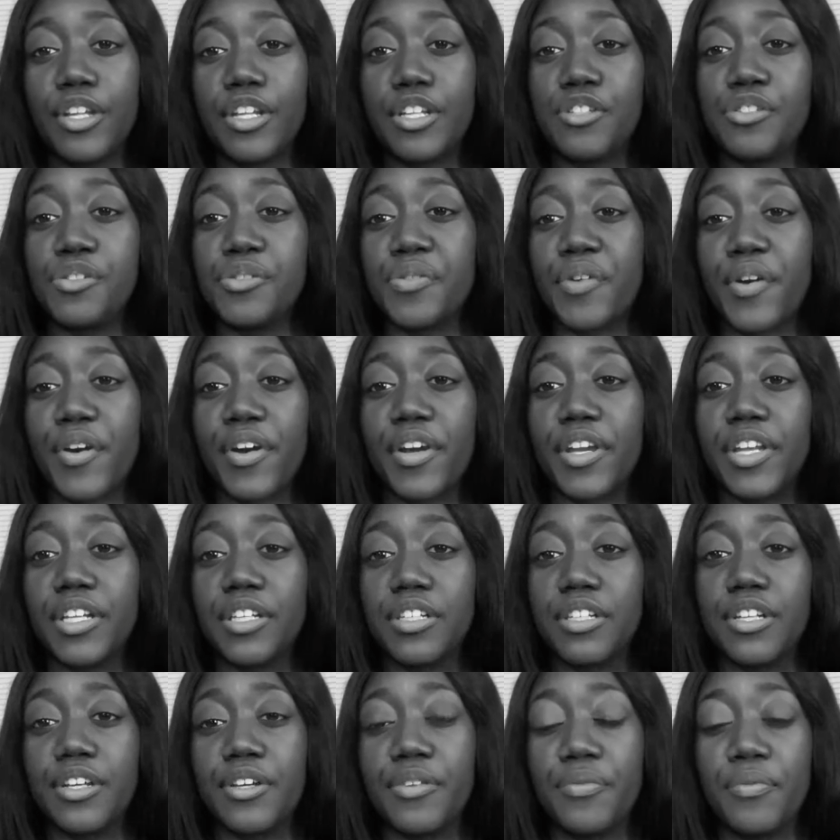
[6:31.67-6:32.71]
you are in
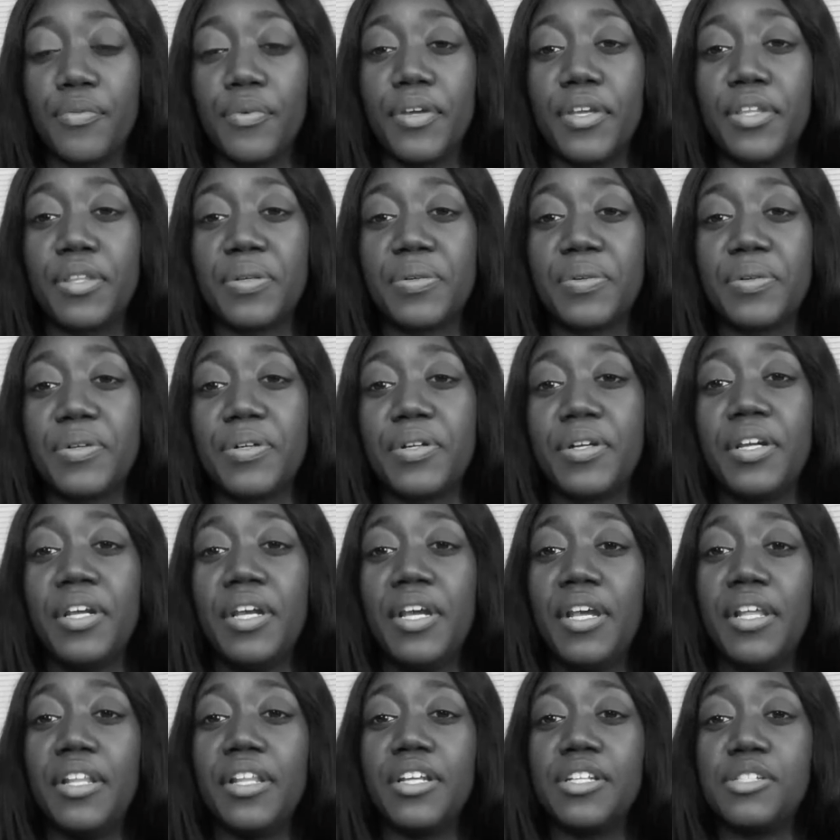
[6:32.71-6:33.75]
love with or
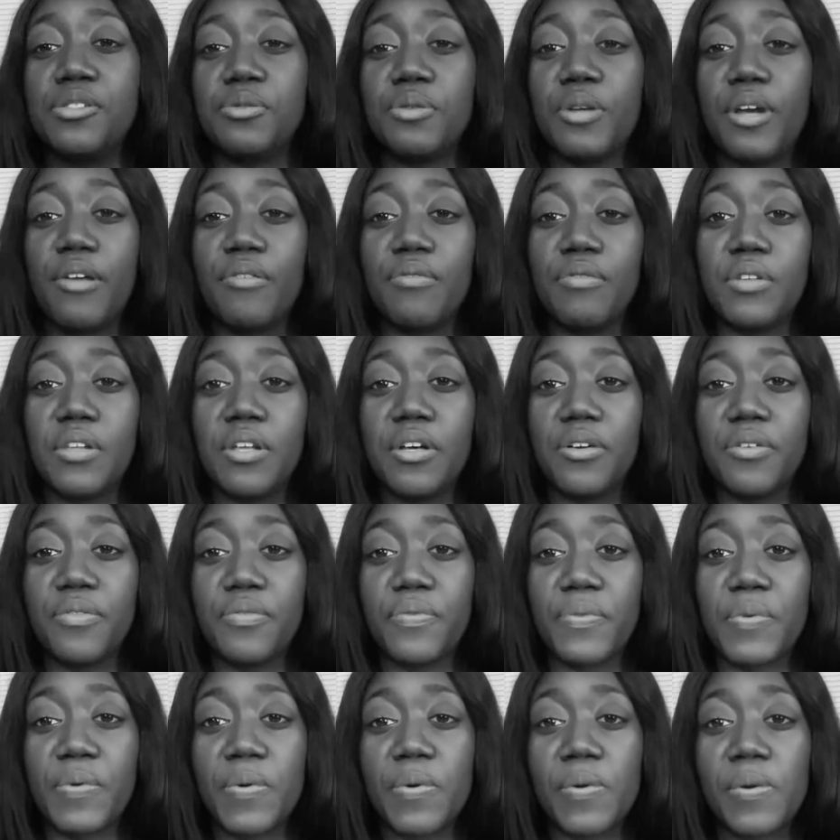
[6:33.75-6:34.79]
that you have love
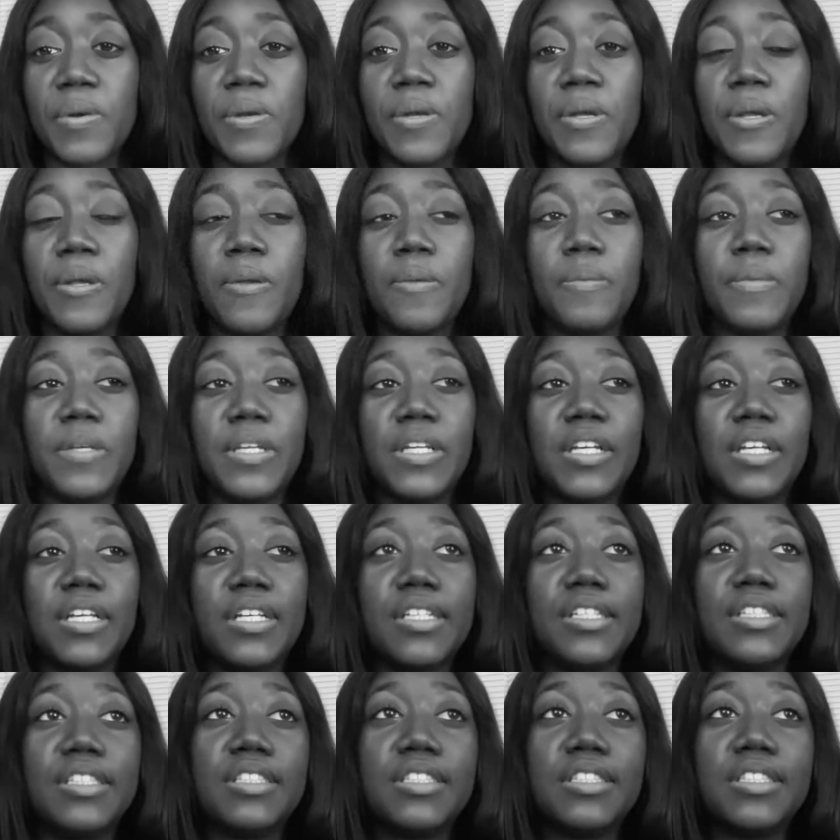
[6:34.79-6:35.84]
for,
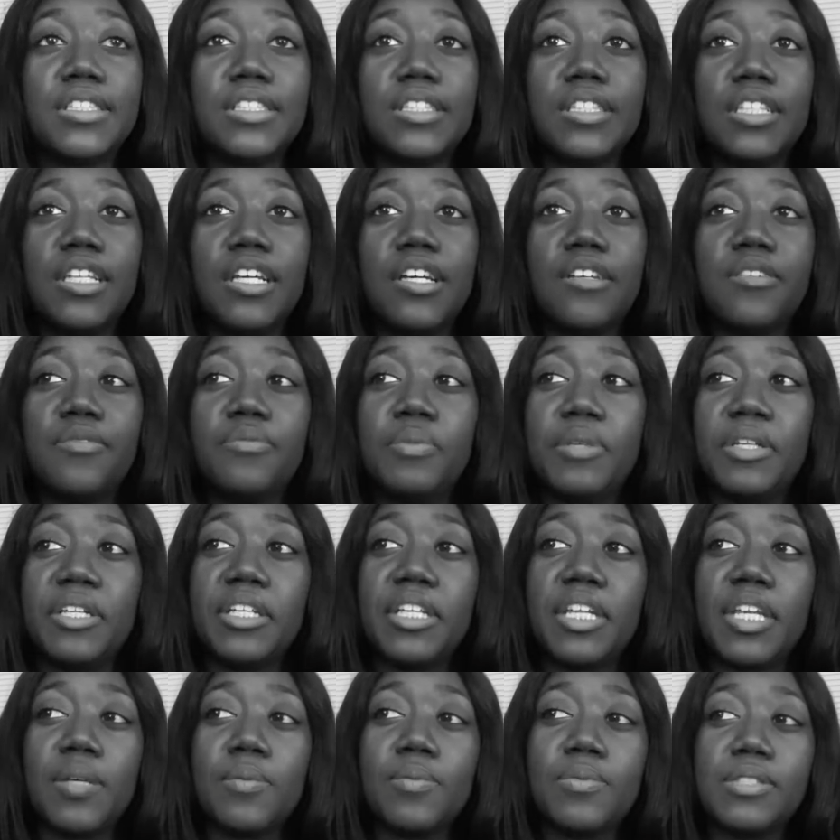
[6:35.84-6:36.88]
because love being
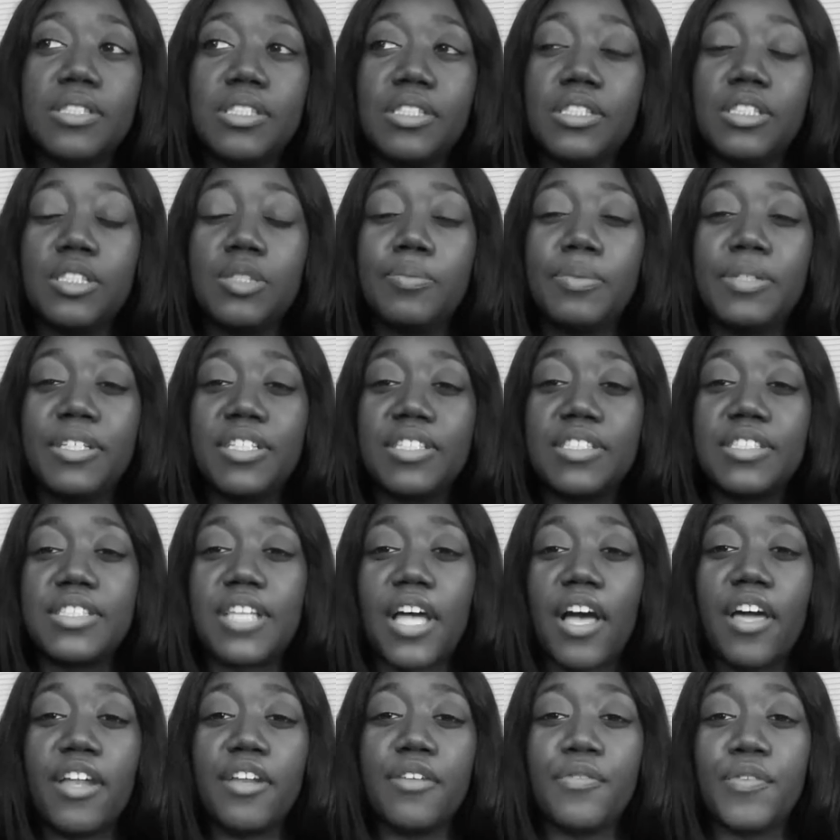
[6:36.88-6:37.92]
able to just be
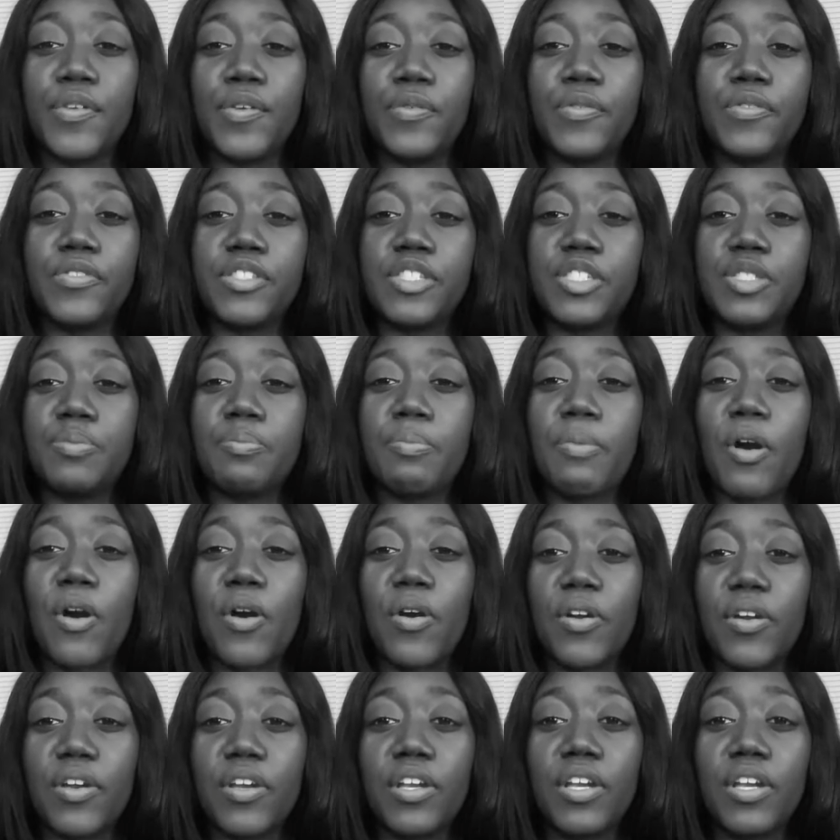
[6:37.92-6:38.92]
inside of you and spark